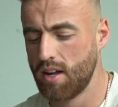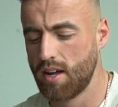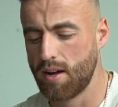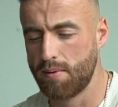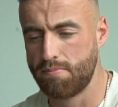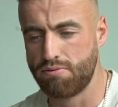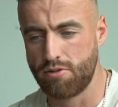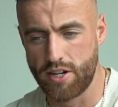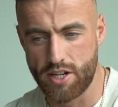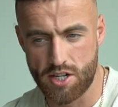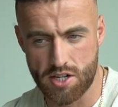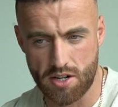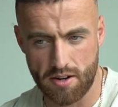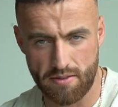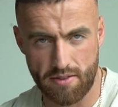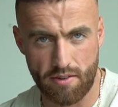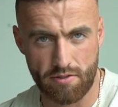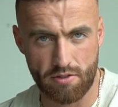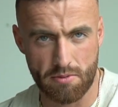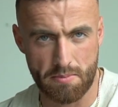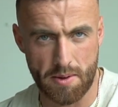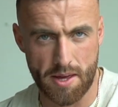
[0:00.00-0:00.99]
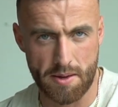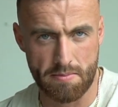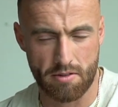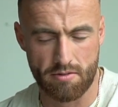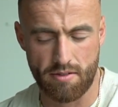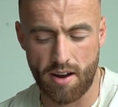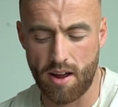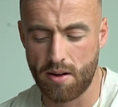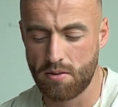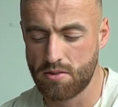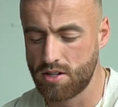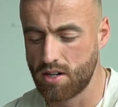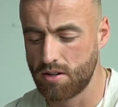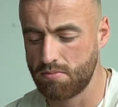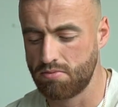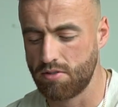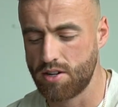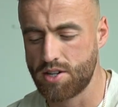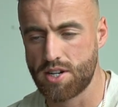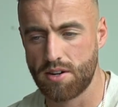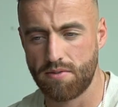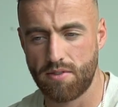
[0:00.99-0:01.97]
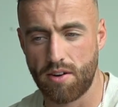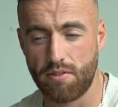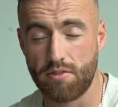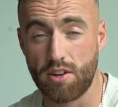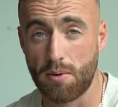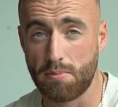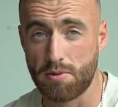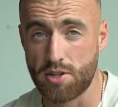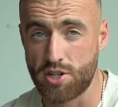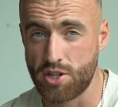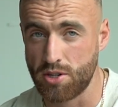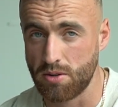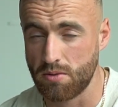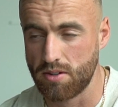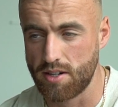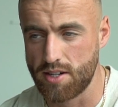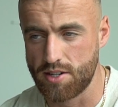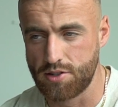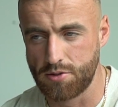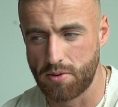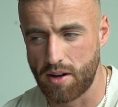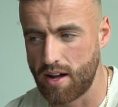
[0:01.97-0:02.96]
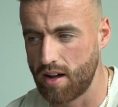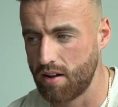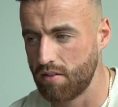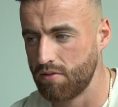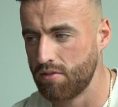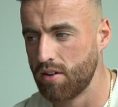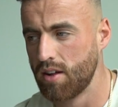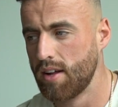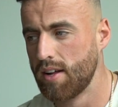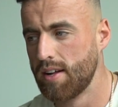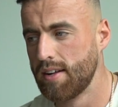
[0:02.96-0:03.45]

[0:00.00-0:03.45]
appreciative of the people around you, appreciative of the opportunities you have.